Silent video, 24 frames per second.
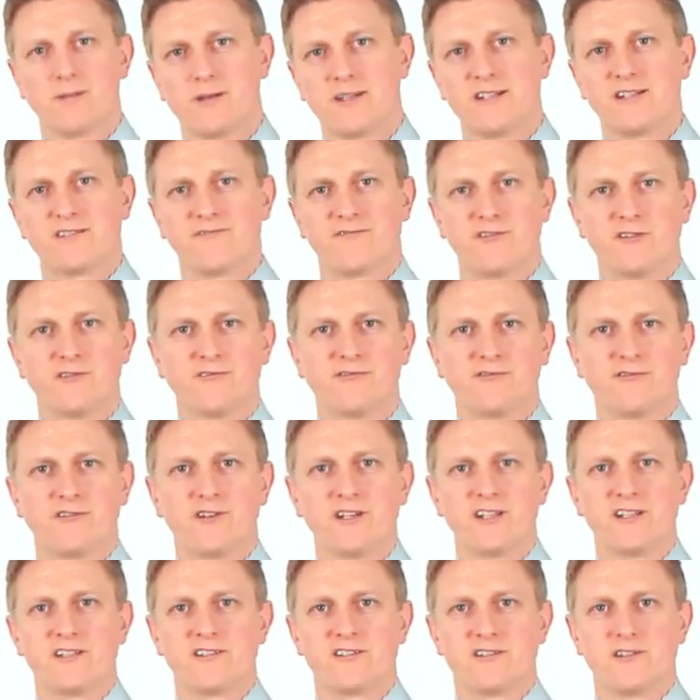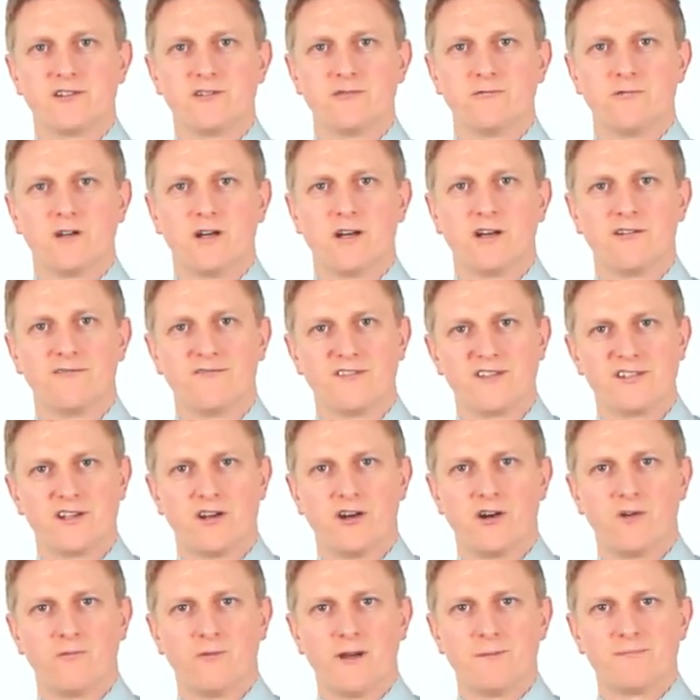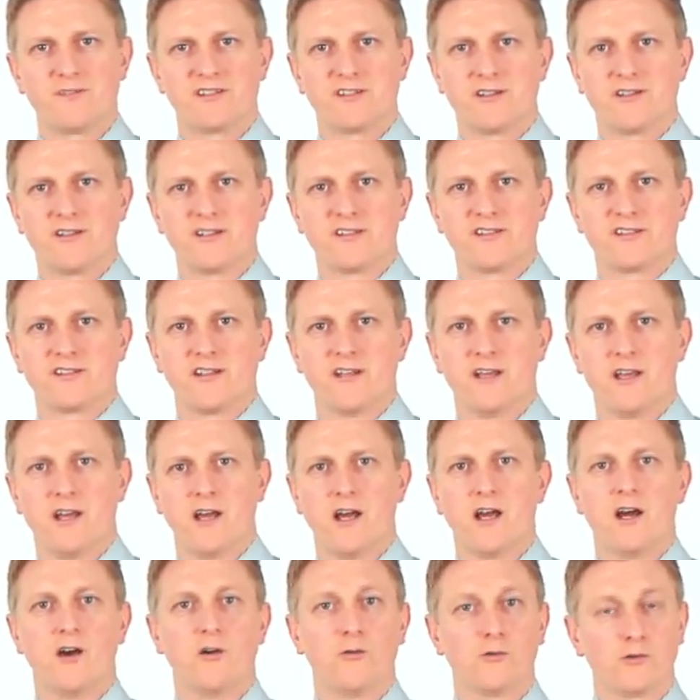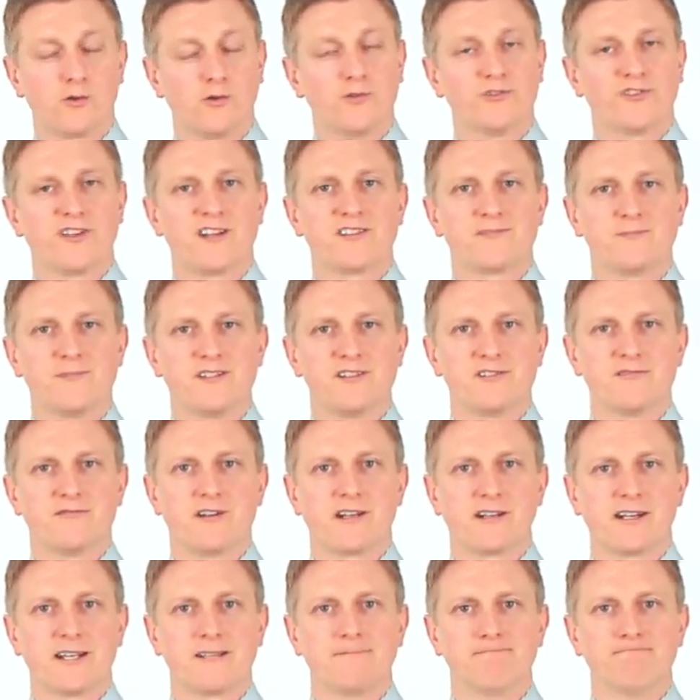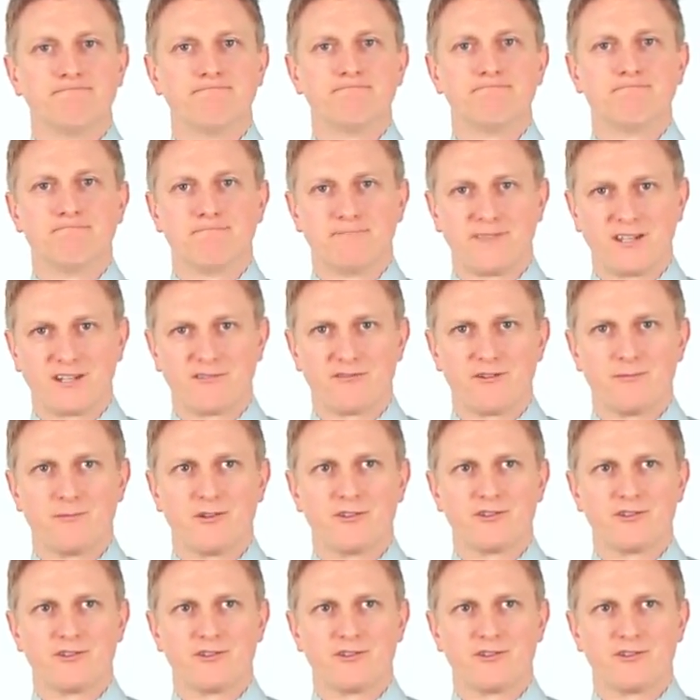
please feel free to visit our website or contact me directly. Thank you very